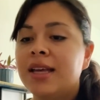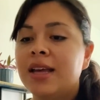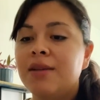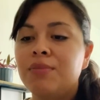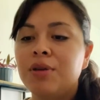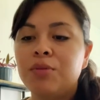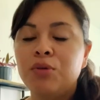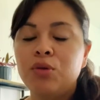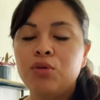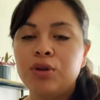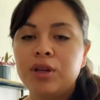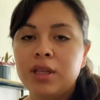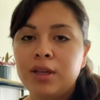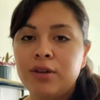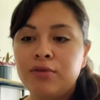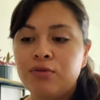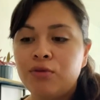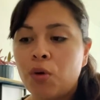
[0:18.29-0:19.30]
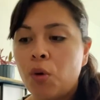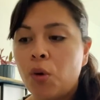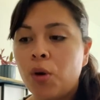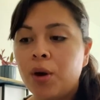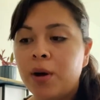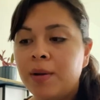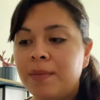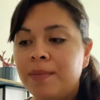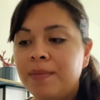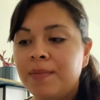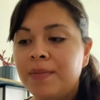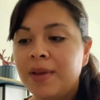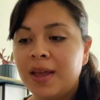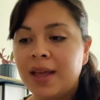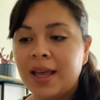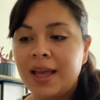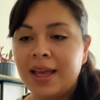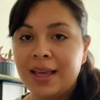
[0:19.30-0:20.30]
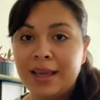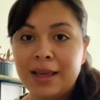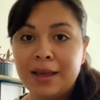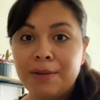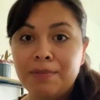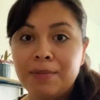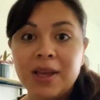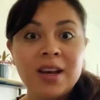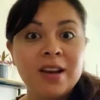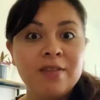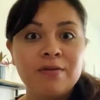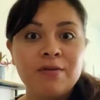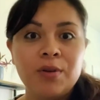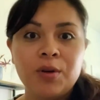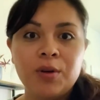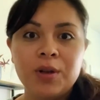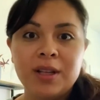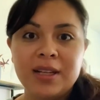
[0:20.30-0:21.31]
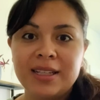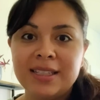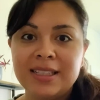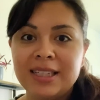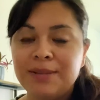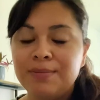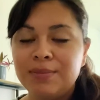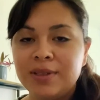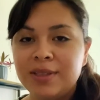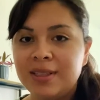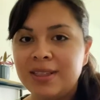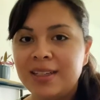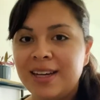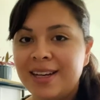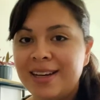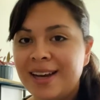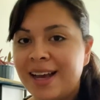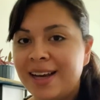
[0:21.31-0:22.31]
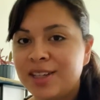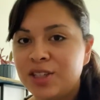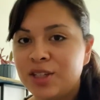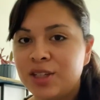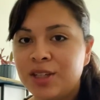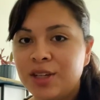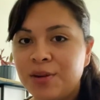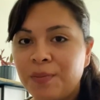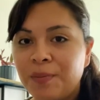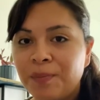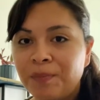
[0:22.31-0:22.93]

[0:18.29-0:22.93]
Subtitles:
can people really form a meaningful and deep connection